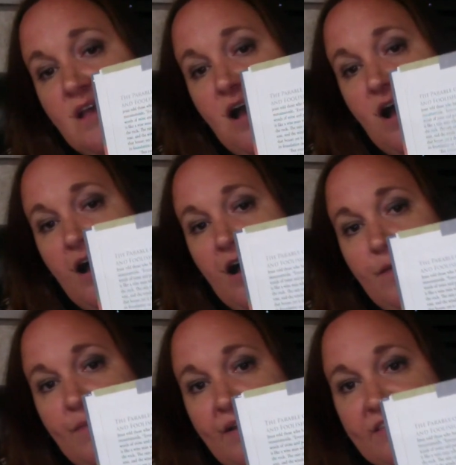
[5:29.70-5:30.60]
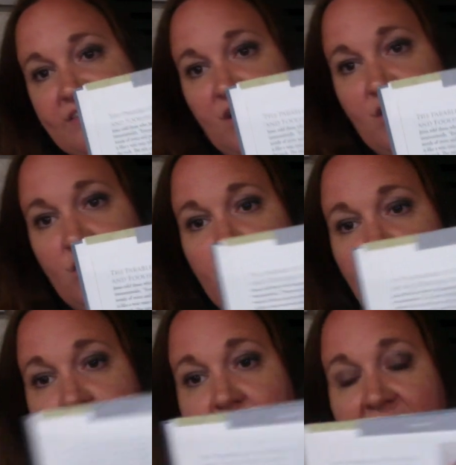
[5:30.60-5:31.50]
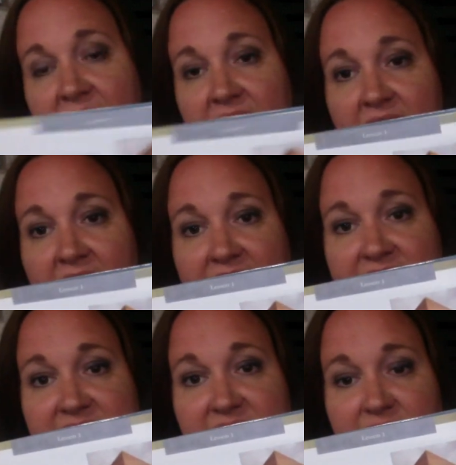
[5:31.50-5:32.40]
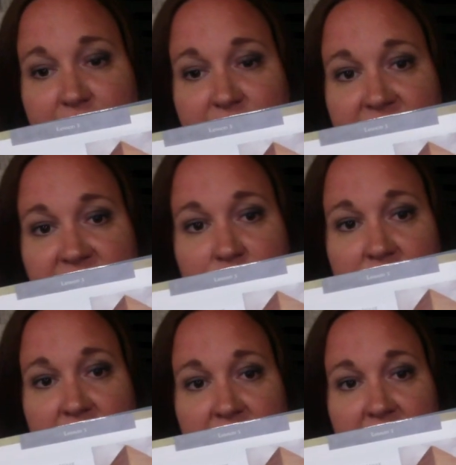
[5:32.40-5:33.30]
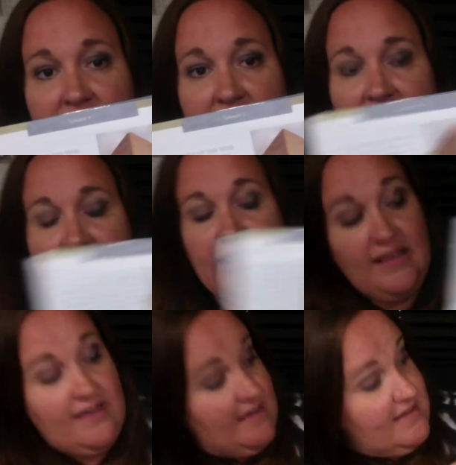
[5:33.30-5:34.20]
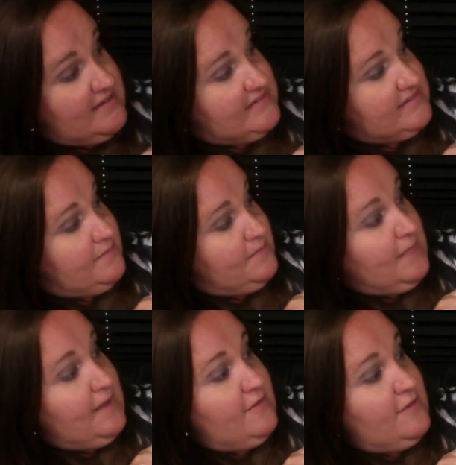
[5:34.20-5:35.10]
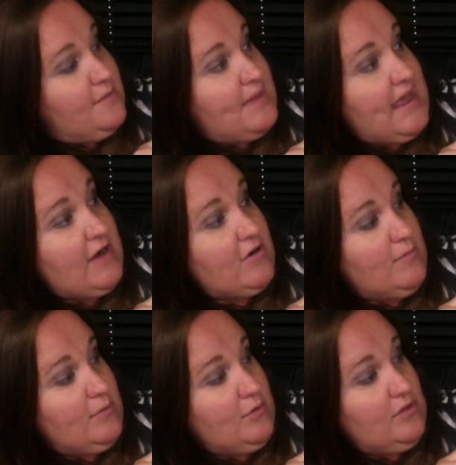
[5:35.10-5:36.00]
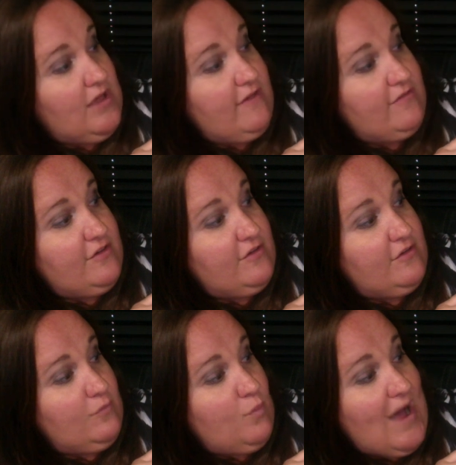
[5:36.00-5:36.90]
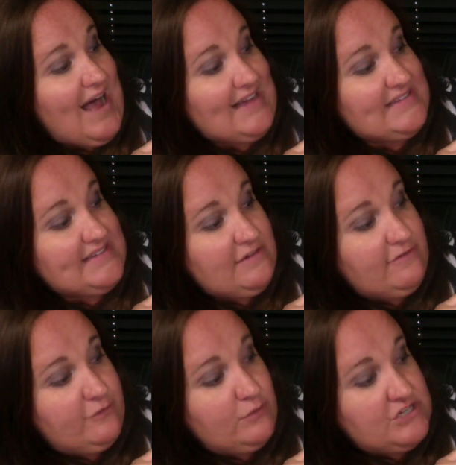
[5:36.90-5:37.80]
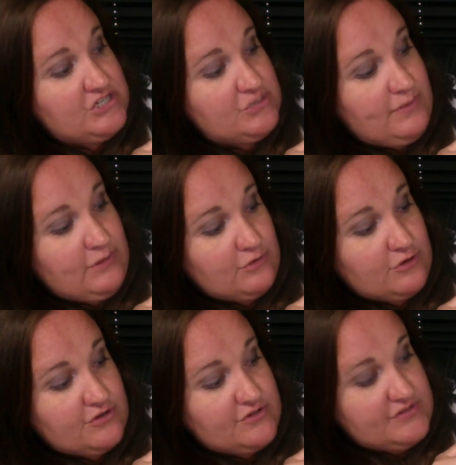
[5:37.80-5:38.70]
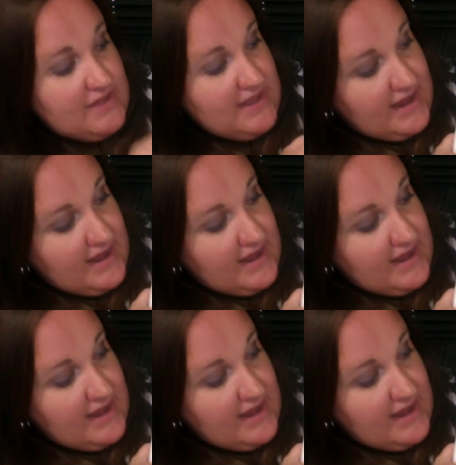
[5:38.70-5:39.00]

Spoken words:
And so the main idea for this one is the parable of the wise and foolish builders.